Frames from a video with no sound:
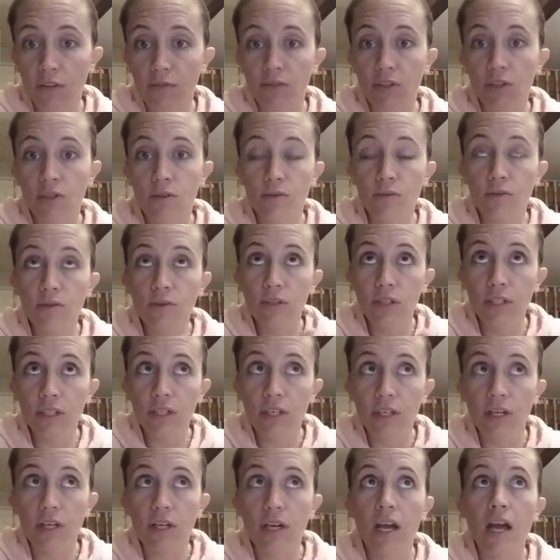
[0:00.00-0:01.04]
You
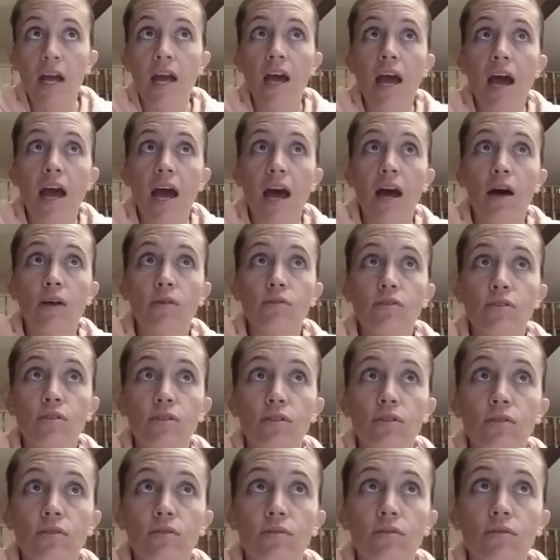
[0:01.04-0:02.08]
learn how
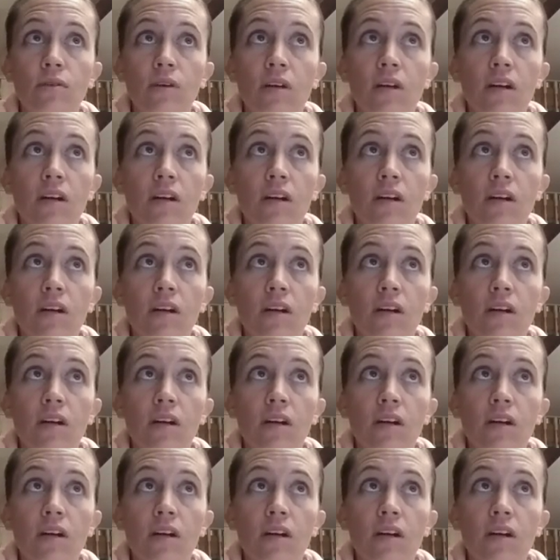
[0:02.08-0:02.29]
to,